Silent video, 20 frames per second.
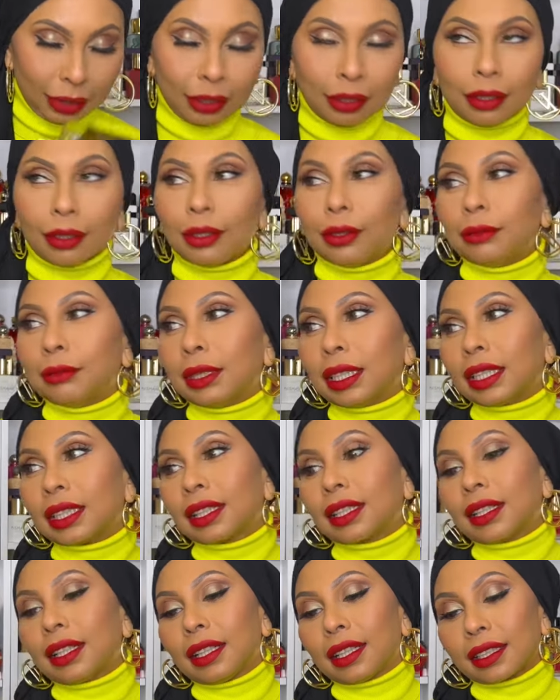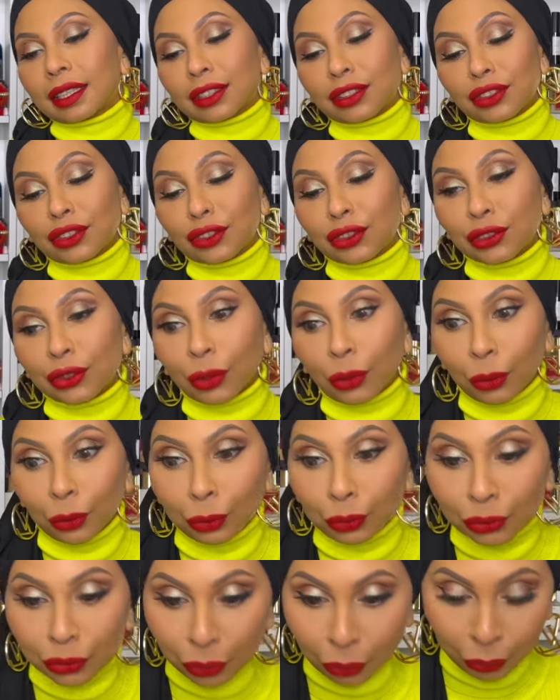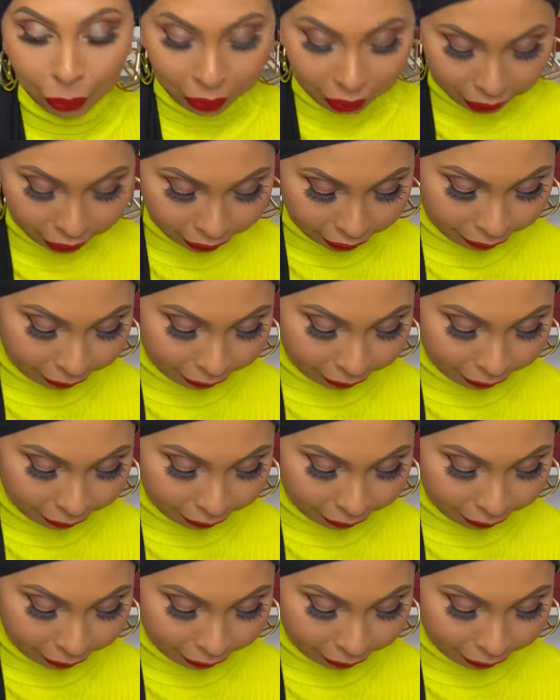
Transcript: Oh my god, it's so, so good.